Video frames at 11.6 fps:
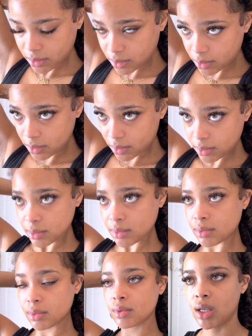So usually
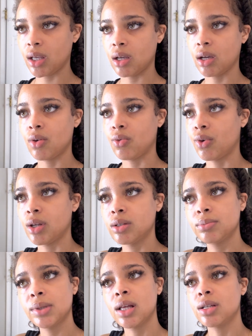when I shave my face,
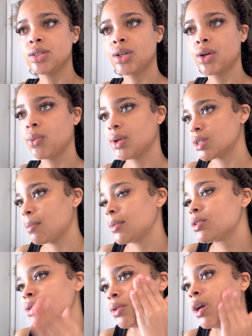I use aloe
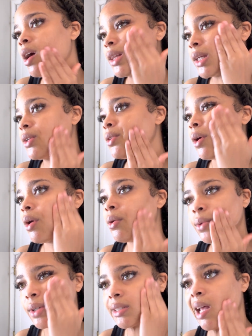vera, but I
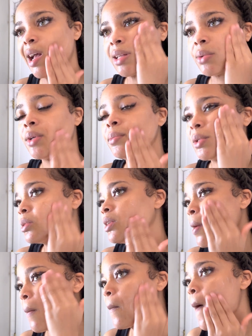actually ended up running
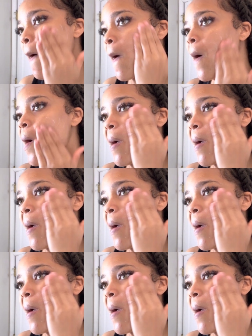out. So I